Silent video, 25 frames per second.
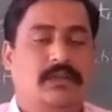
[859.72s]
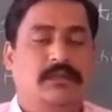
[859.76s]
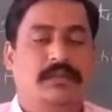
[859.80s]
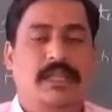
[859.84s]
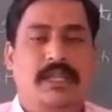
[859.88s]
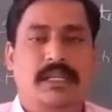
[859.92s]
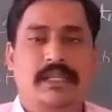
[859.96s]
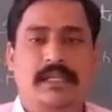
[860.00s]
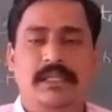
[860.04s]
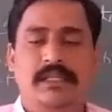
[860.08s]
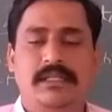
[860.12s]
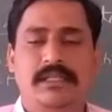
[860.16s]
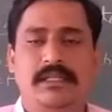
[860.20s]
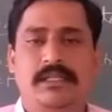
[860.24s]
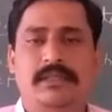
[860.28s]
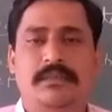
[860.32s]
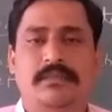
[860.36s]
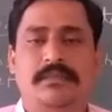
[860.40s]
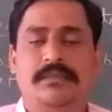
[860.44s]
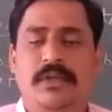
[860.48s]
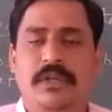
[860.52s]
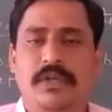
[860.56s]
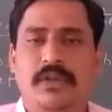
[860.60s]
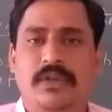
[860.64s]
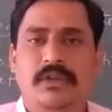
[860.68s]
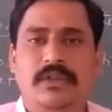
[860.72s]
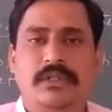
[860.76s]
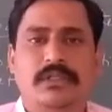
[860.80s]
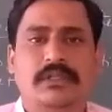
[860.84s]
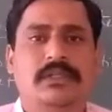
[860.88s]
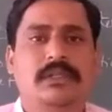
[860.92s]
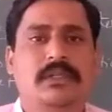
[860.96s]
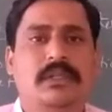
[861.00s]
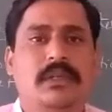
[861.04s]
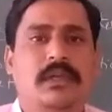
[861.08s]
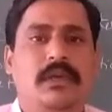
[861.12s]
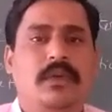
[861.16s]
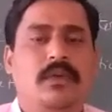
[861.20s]
that is
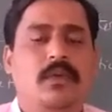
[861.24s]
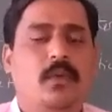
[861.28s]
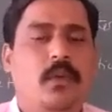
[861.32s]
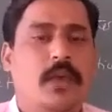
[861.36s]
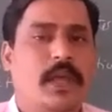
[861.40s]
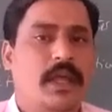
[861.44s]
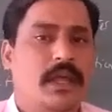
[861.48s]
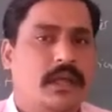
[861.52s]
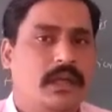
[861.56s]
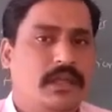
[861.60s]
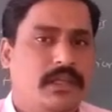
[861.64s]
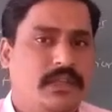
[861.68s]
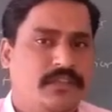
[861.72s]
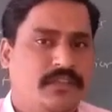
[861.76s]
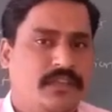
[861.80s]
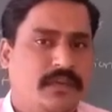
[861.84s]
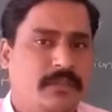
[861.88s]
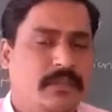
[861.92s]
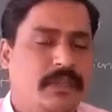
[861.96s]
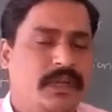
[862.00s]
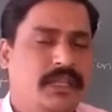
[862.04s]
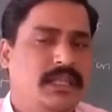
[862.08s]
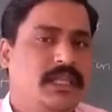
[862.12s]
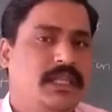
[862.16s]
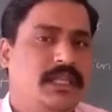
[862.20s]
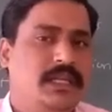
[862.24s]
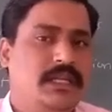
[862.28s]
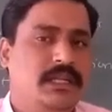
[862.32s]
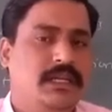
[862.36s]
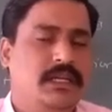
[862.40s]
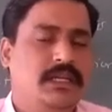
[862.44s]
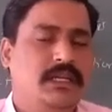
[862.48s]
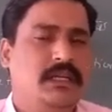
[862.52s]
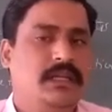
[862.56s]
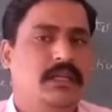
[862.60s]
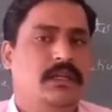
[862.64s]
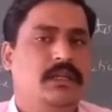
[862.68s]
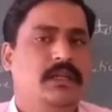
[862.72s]
because if a
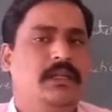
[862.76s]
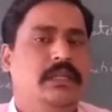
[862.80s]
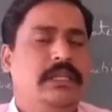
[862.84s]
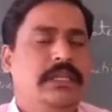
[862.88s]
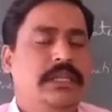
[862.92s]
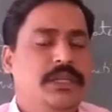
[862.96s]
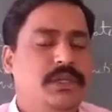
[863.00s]
mother